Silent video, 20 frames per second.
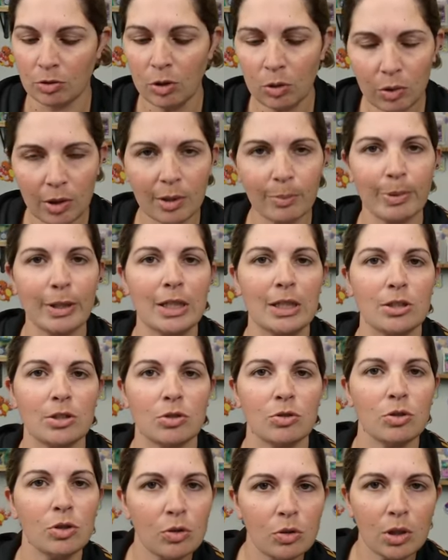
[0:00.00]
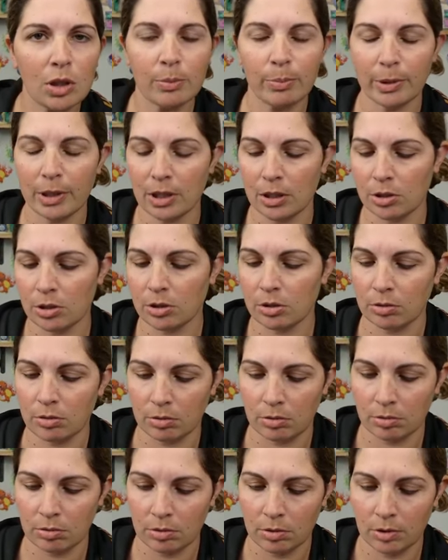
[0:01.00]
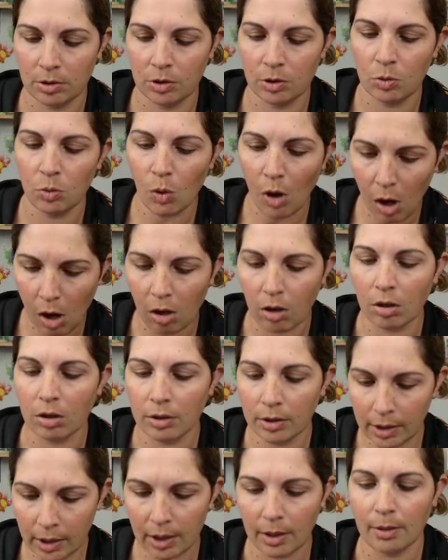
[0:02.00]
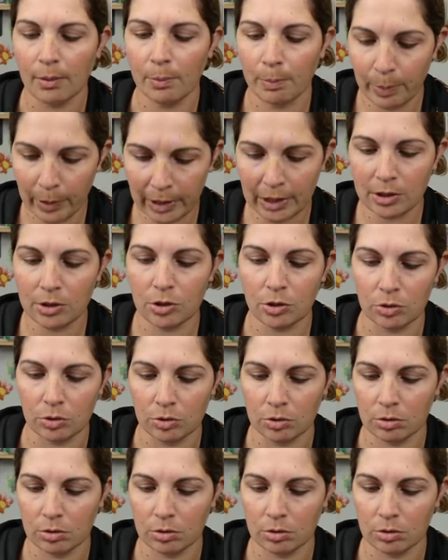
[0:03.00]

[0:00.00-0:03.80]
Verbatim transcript: You get a Pikachu. You get a Pikachu. You all get Pikachus.